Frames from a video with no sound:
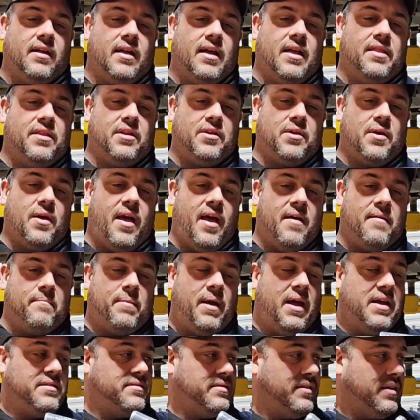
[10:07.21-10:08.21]
And then you have
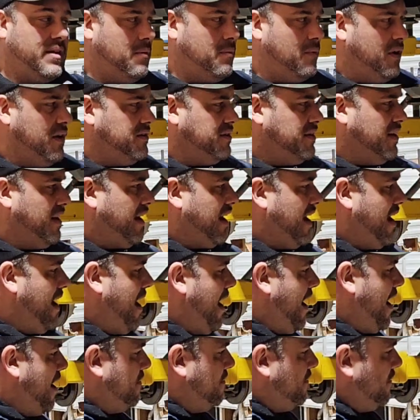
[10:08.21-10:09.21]
basically, what is it, like a
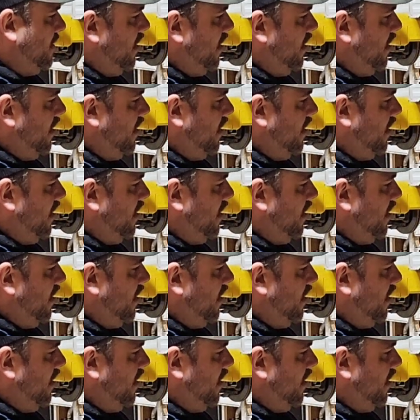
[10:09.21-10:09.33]
1/2